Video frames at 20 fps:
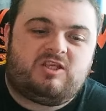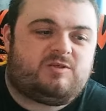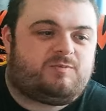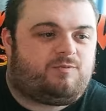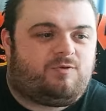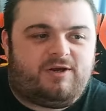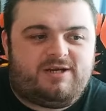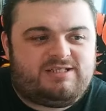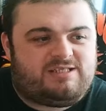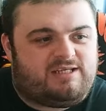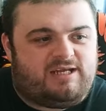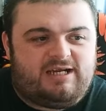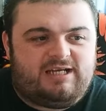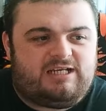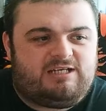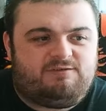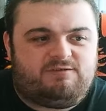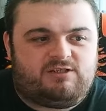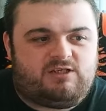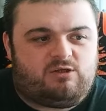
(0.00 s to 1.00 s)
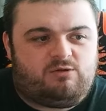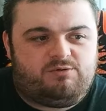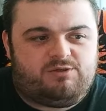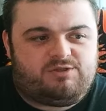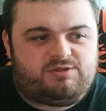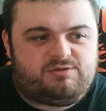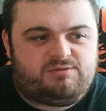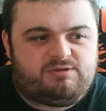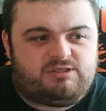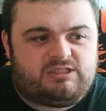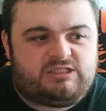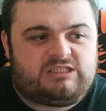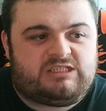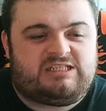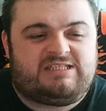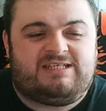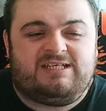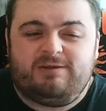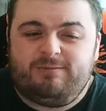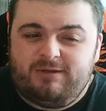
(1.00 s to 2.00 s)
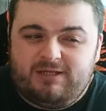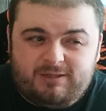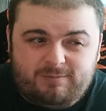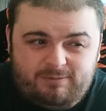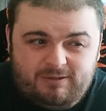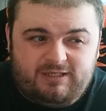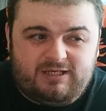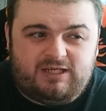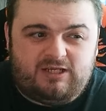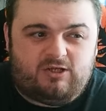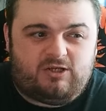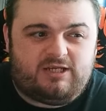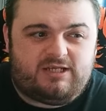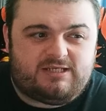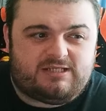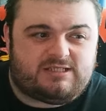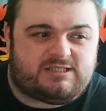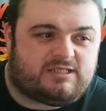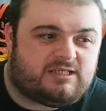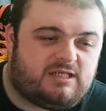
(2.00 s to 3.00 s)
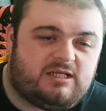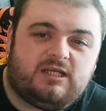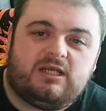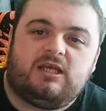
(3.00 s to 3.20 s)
surprised at any of the results, to be completely honest.